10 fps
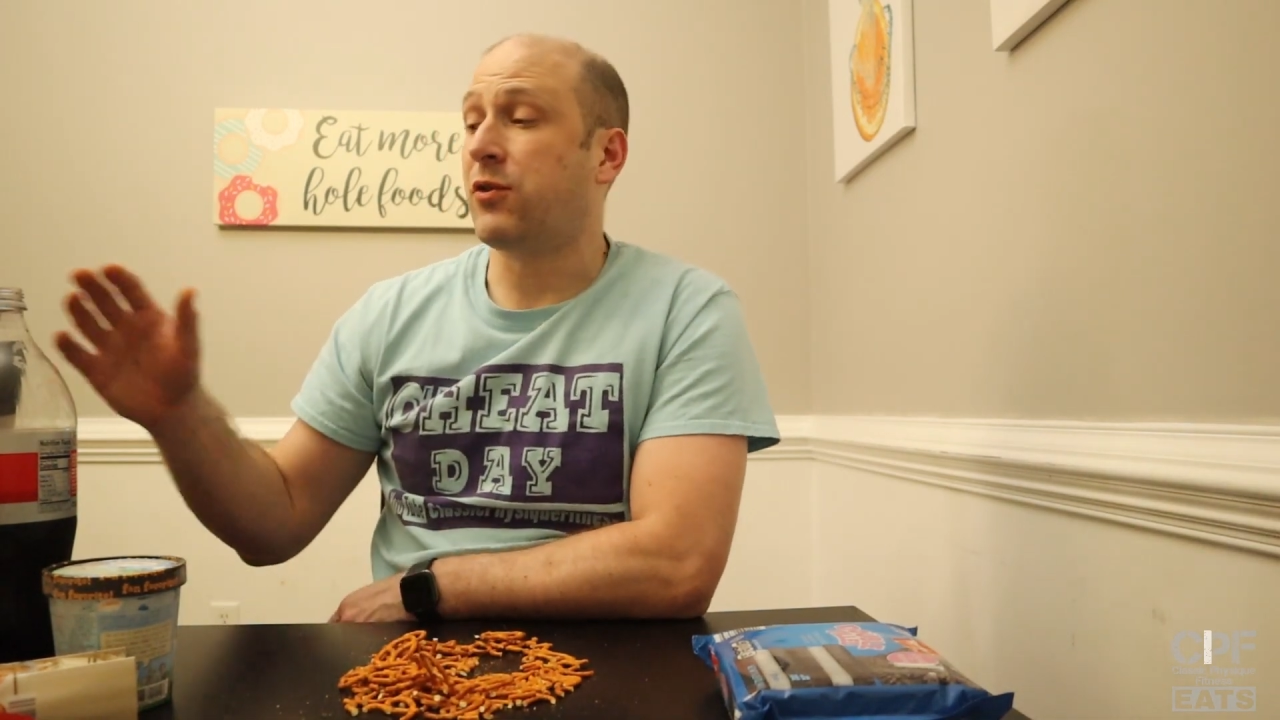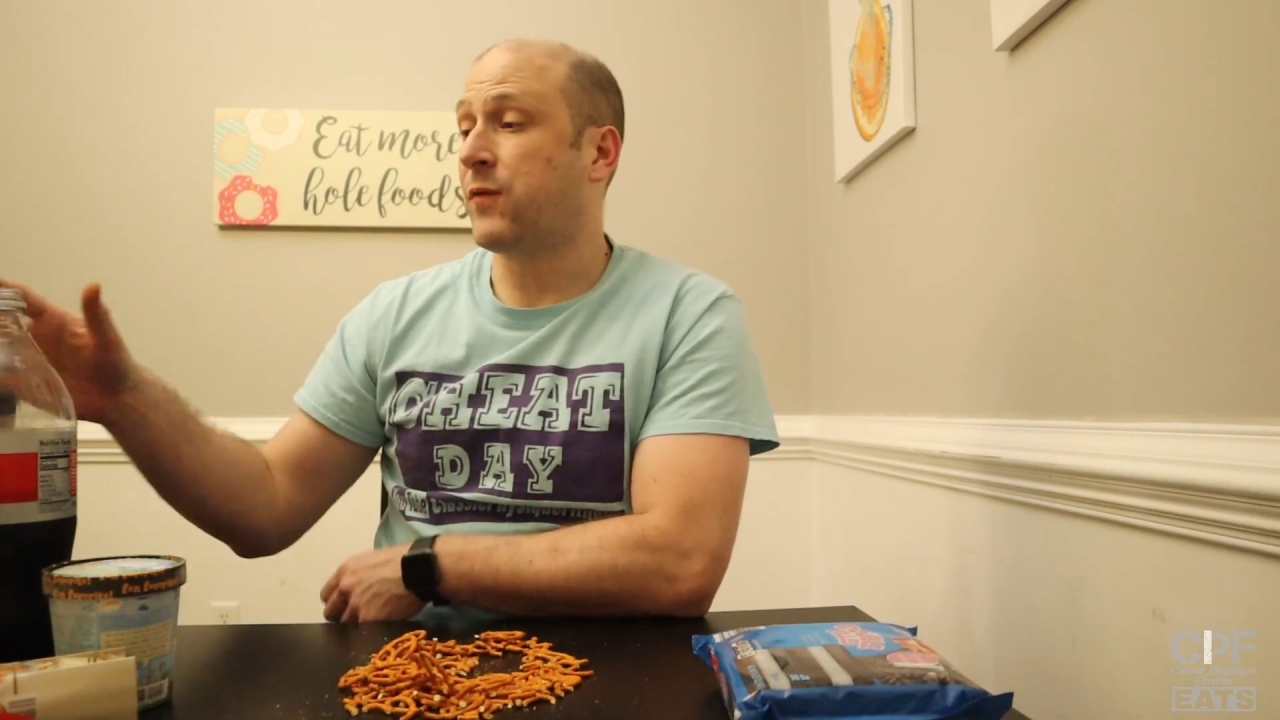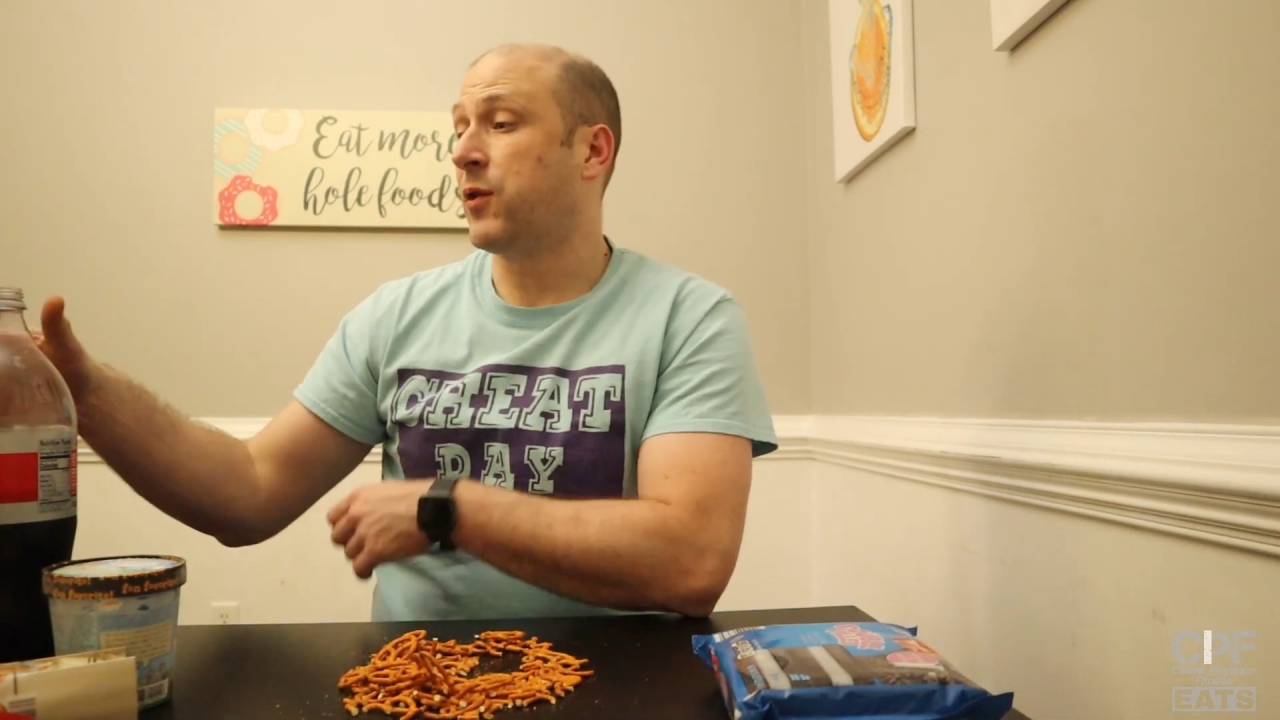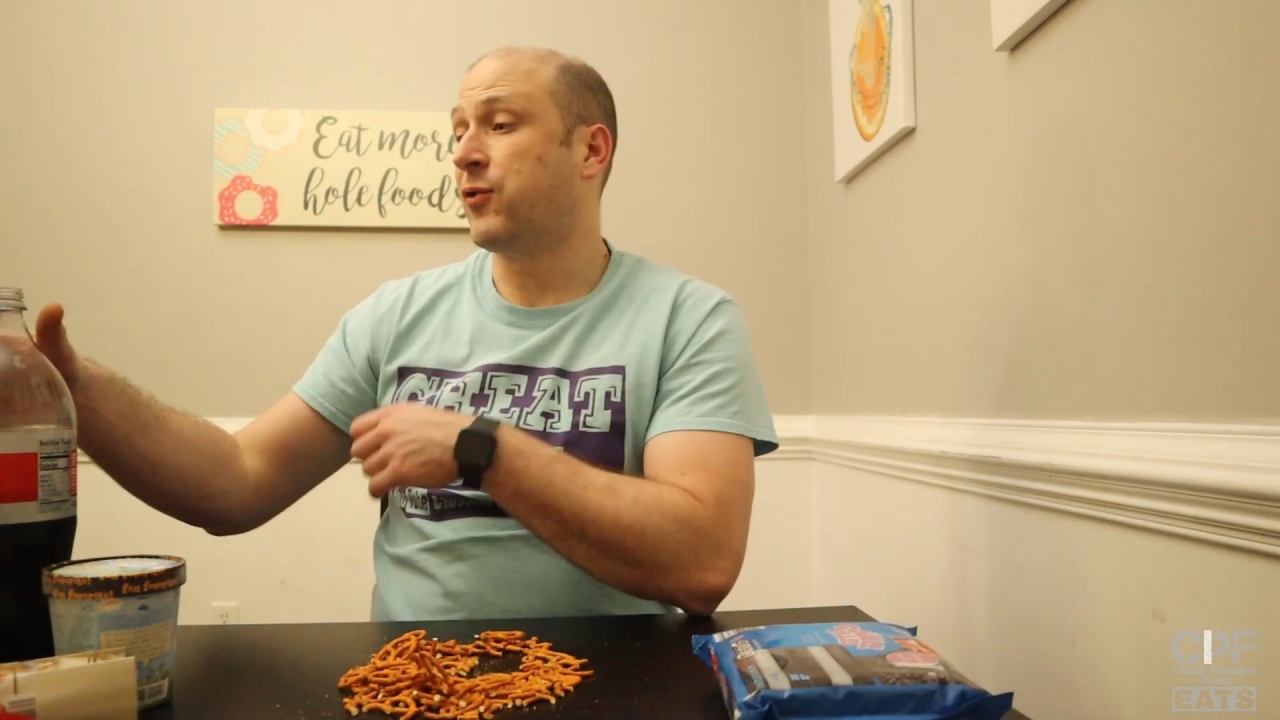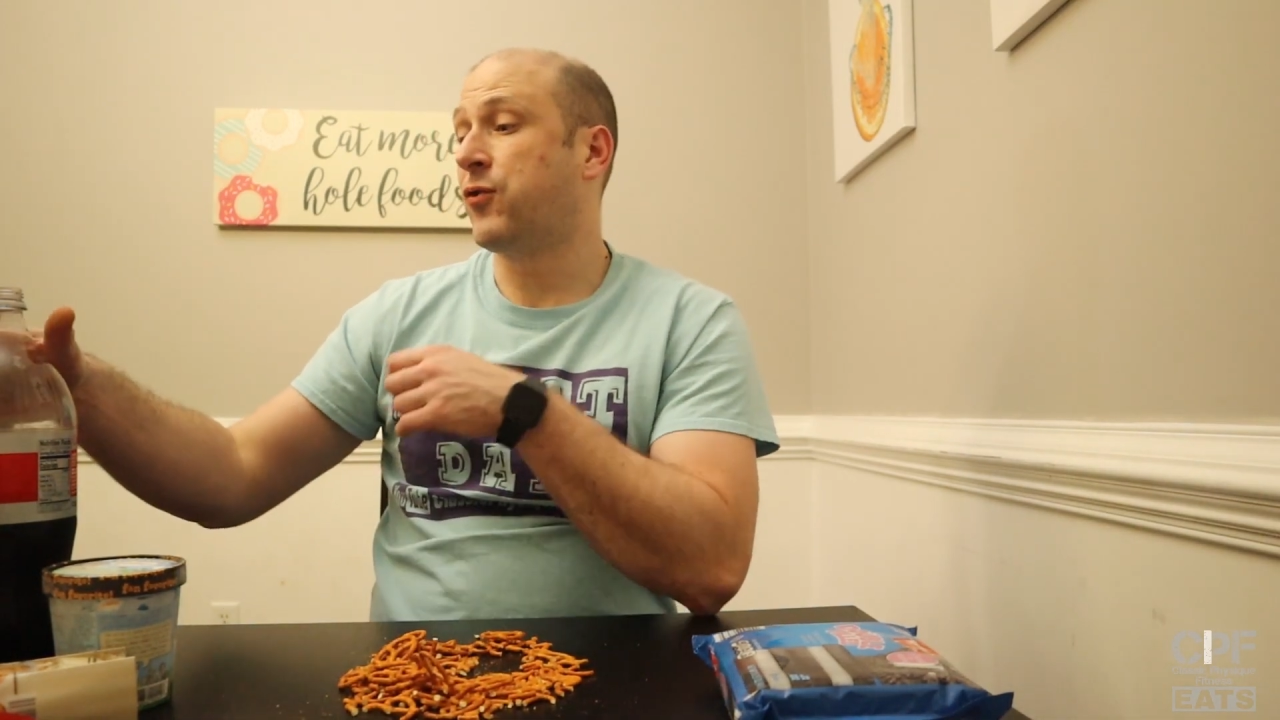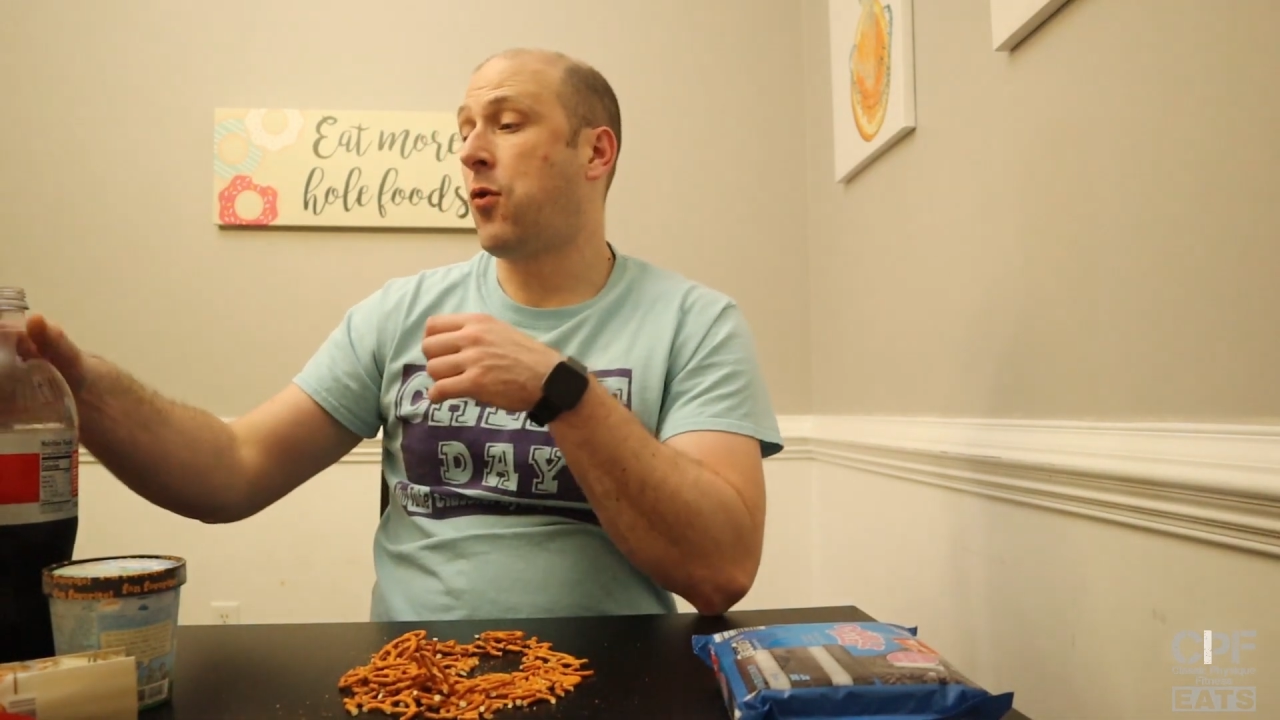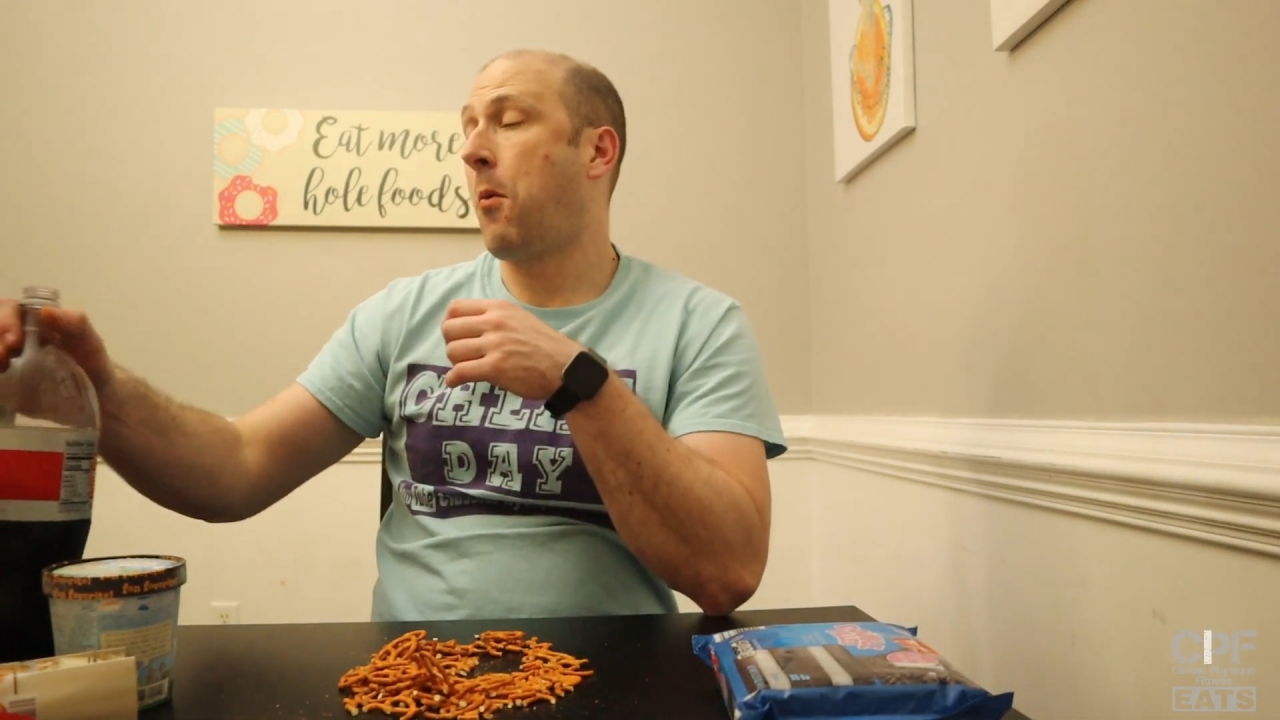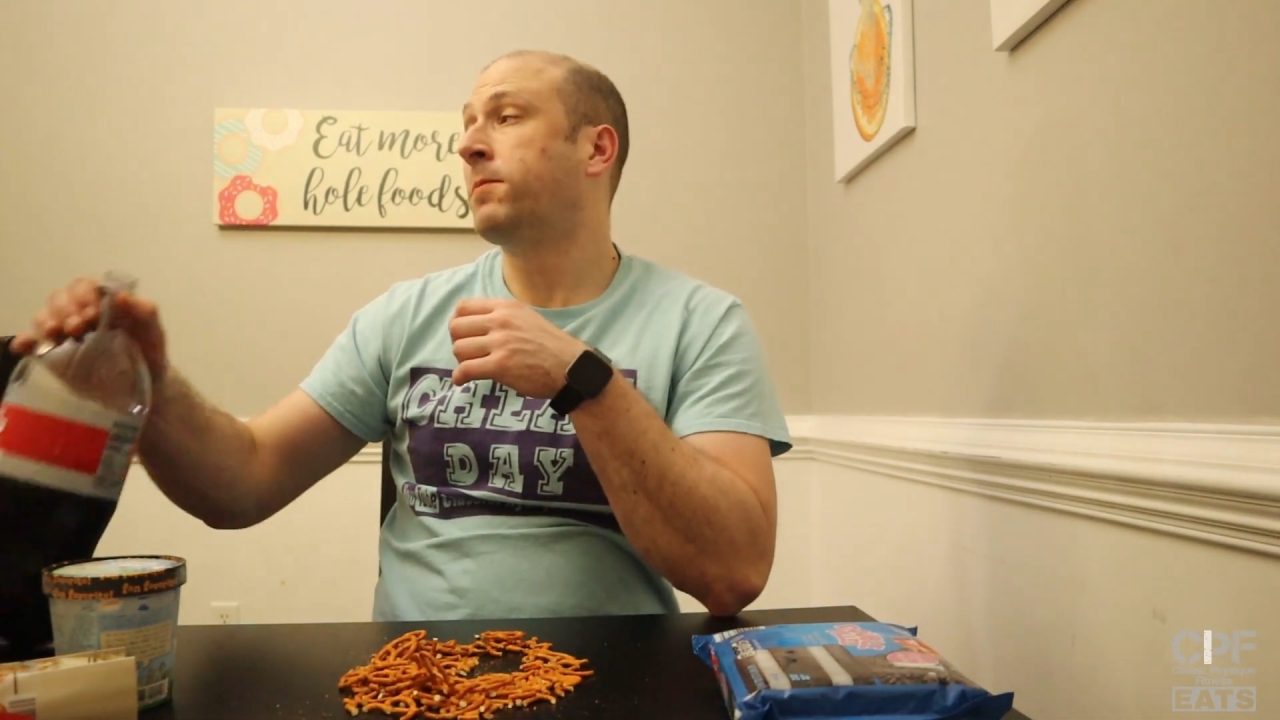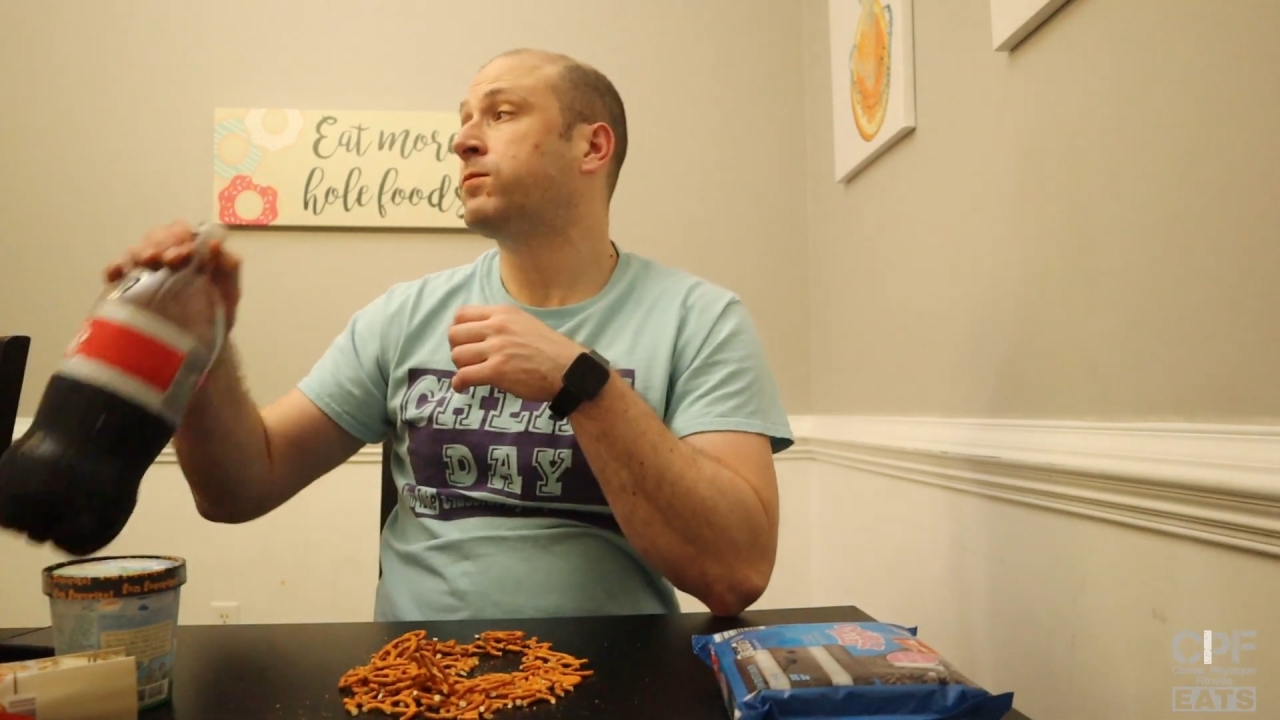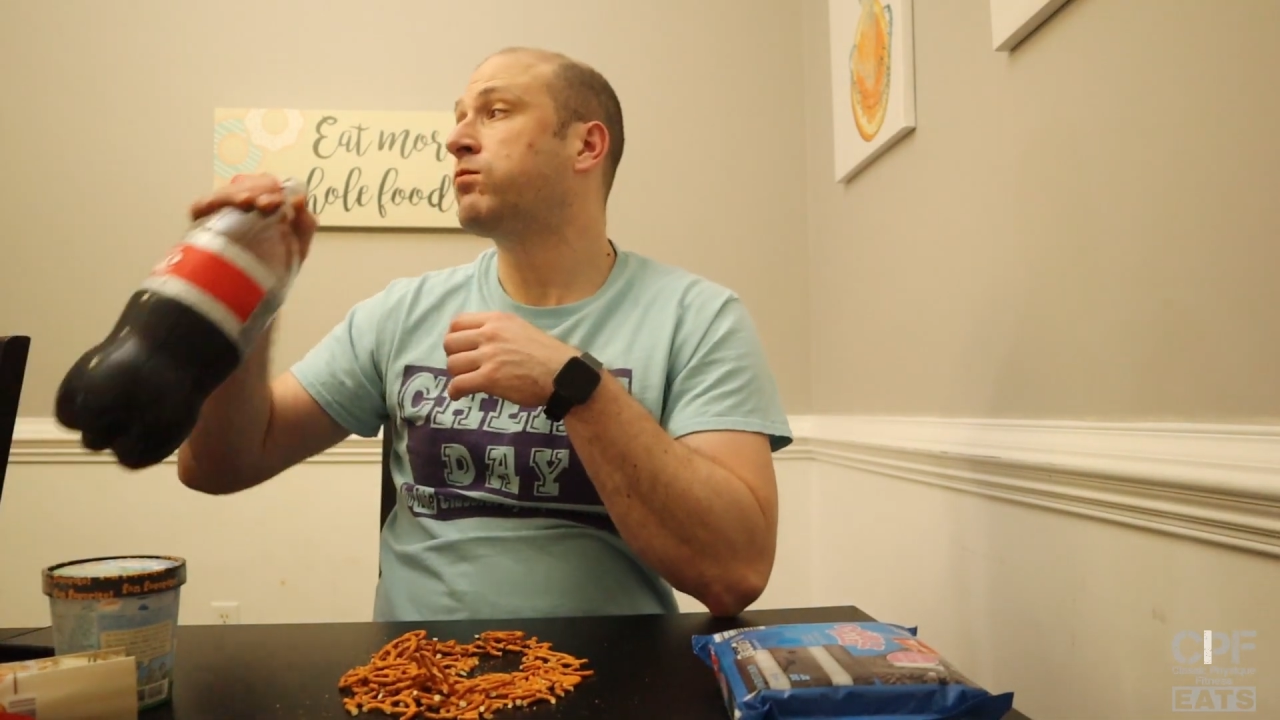out of control.